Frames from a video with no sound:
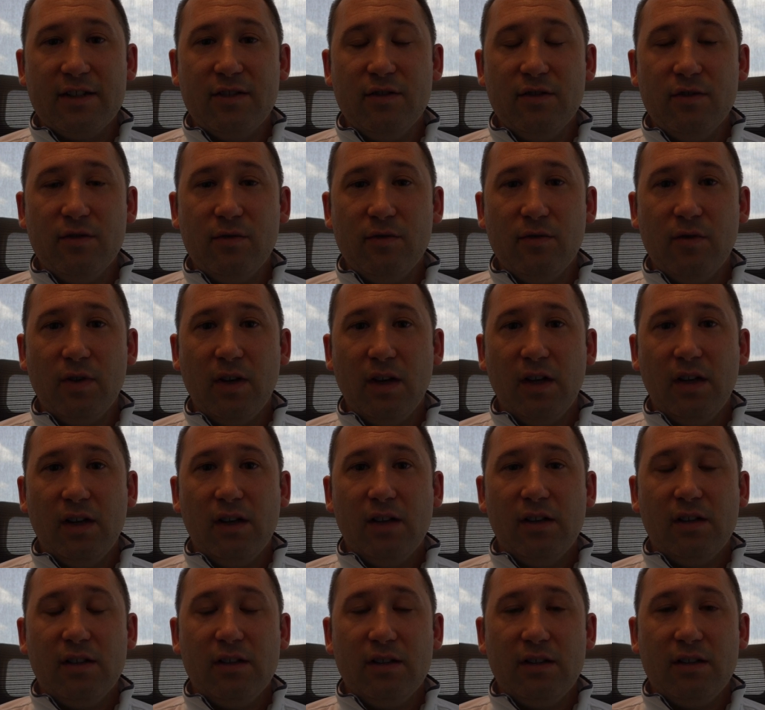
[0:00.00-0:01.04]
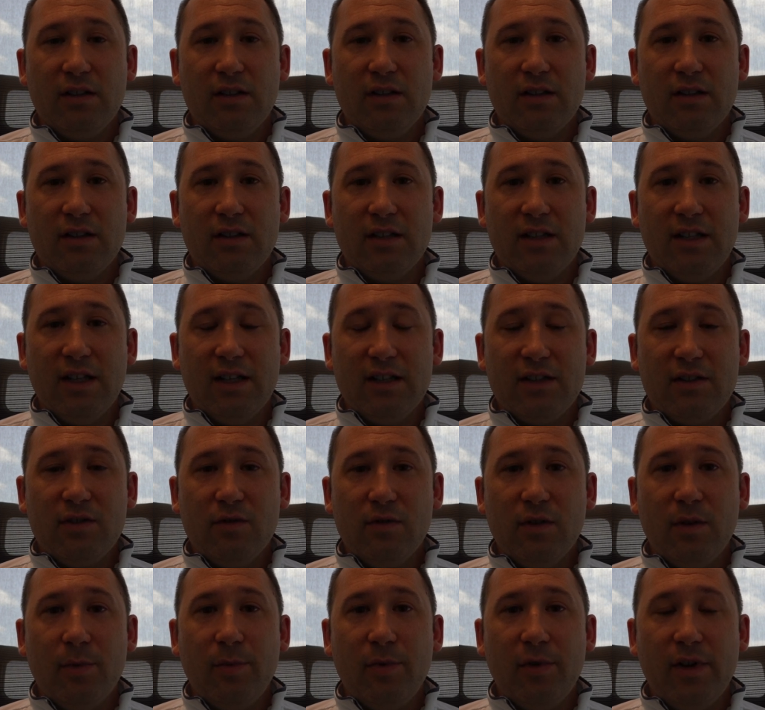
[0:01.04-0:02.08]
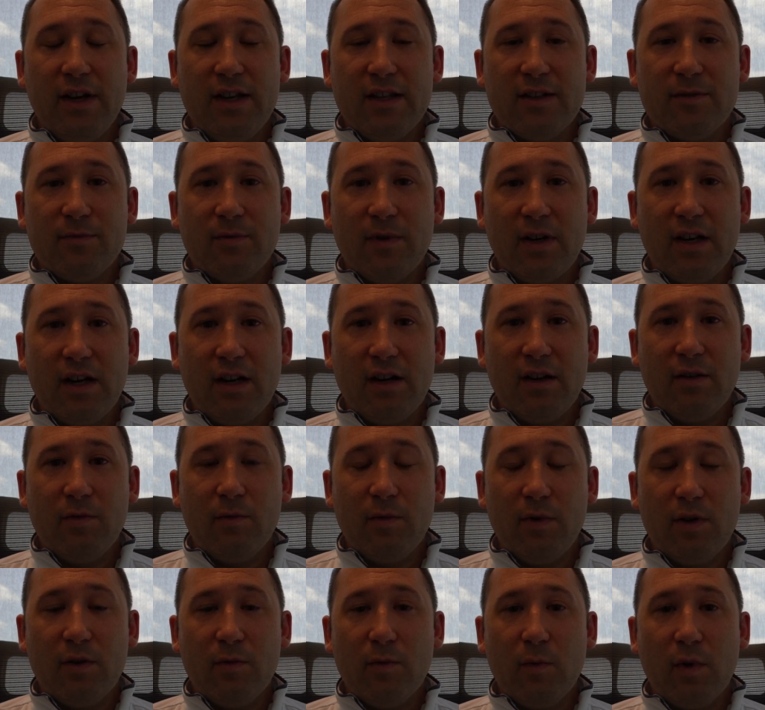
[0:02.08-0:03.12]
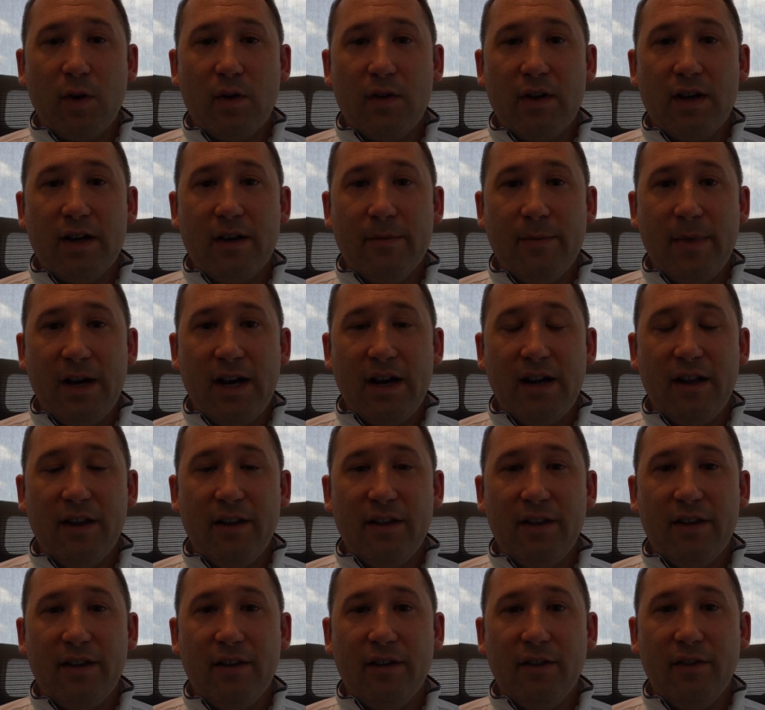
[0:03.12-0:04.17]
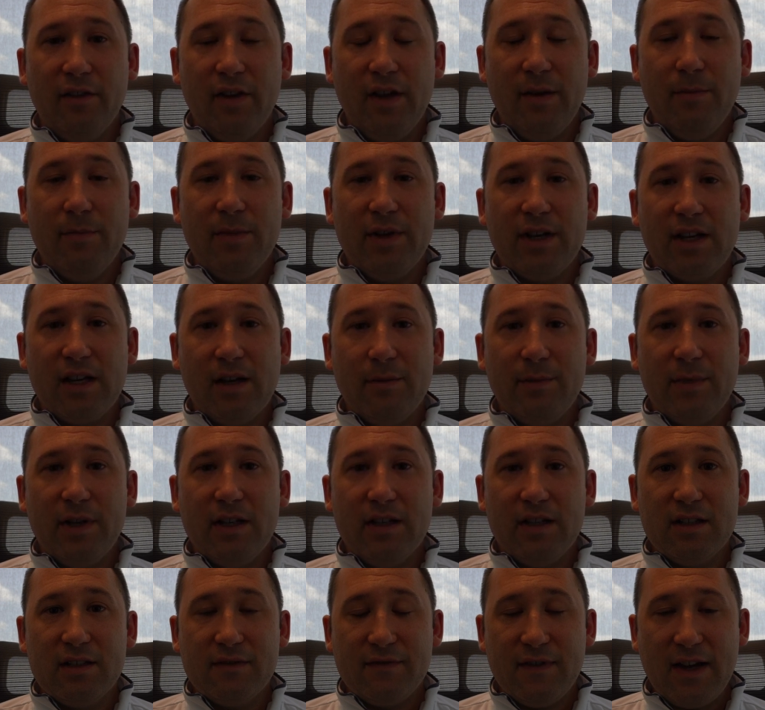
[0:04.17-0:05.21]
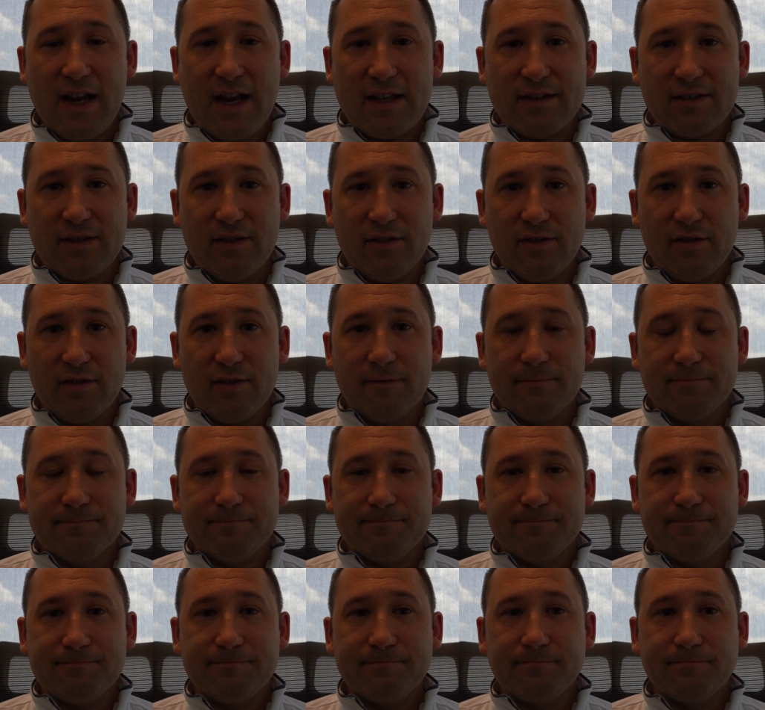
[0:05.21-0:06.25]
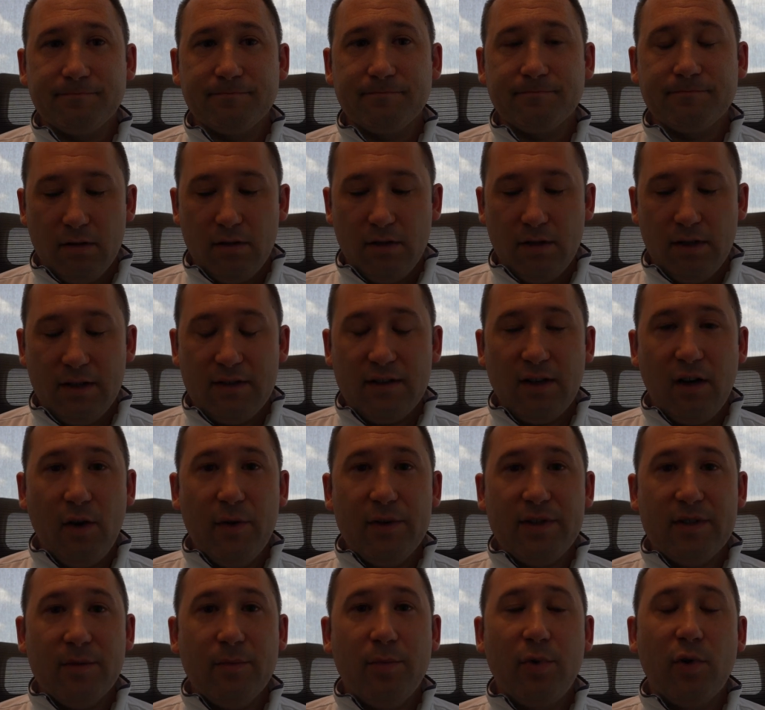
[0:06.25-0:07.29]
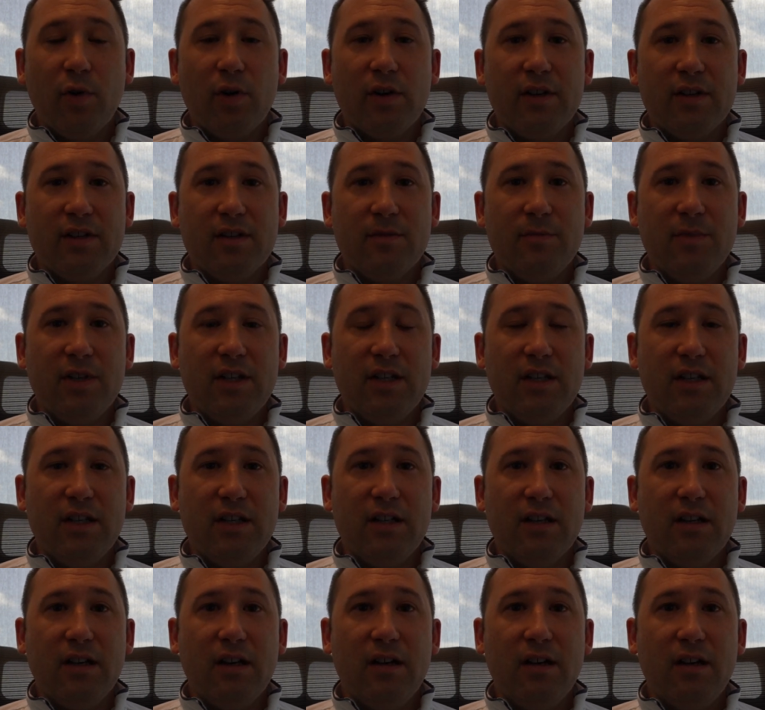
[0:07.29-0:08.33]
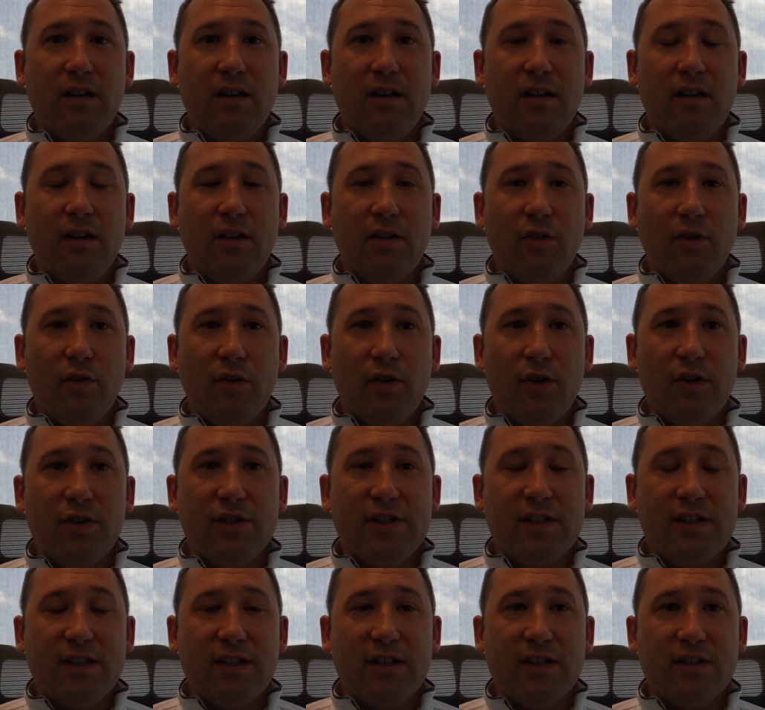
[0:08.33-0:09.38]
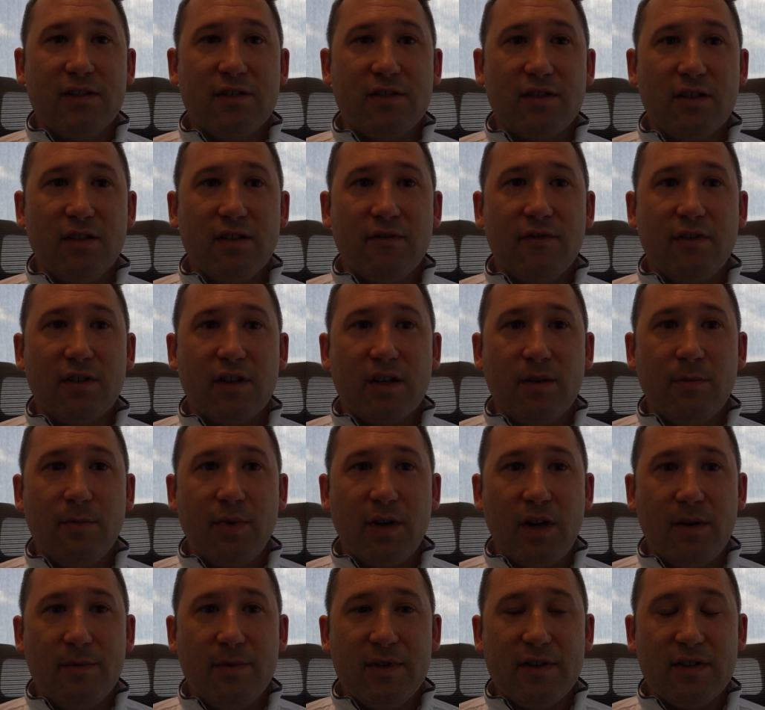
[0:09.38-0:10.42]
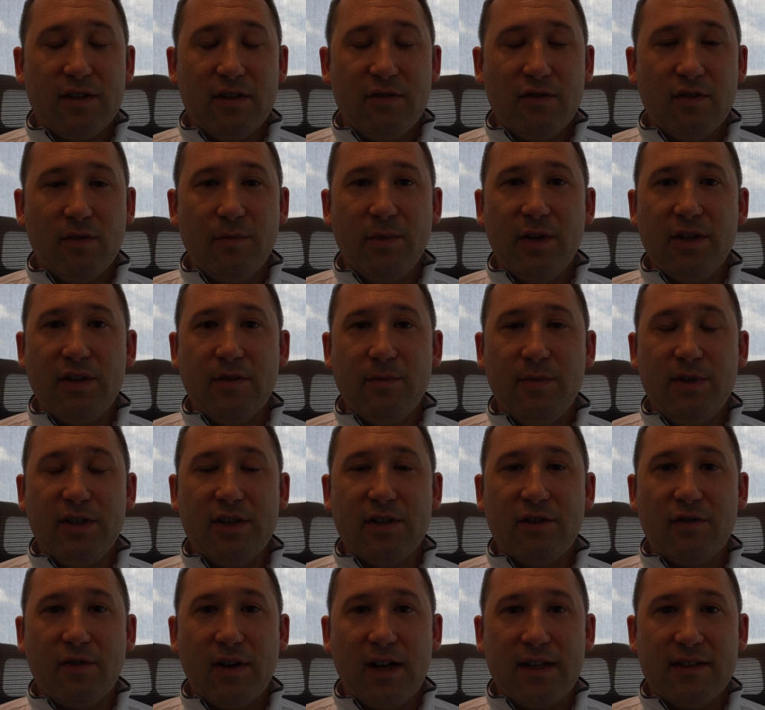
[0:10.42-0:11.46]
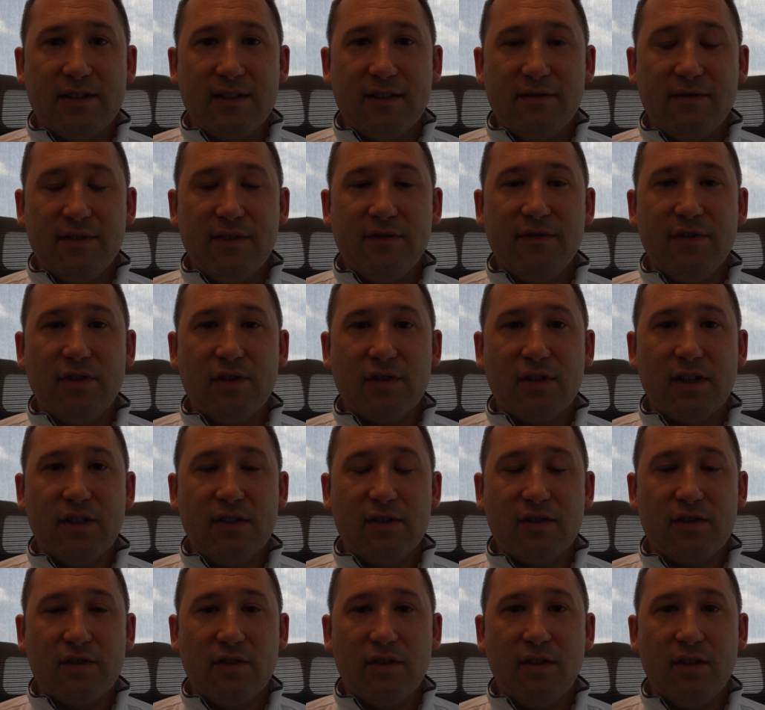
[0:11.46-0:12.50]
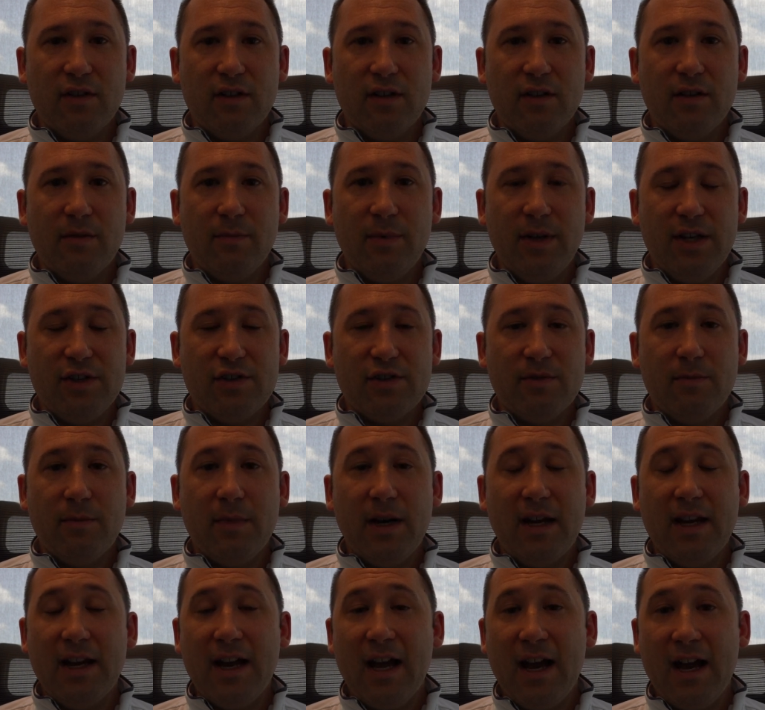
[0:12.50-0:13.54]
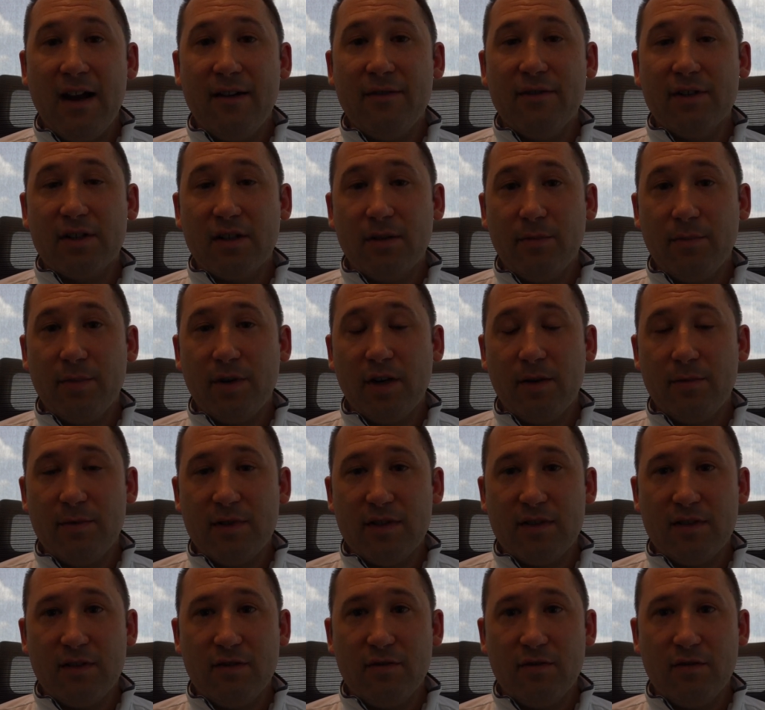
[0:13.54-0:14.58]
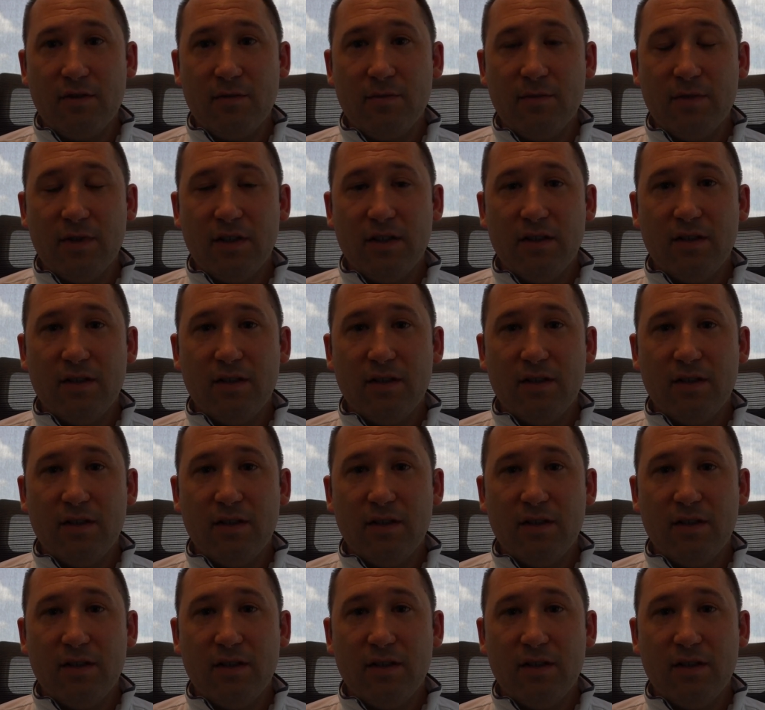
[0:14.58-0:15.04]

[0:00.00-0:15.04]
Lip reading: to get to a place where we're worried about the limb becoming dysvascular. It's always important to be alert and concerned for compartment syndrome and to be aggressive if you're concerned that the patient might have a compartment syndrome.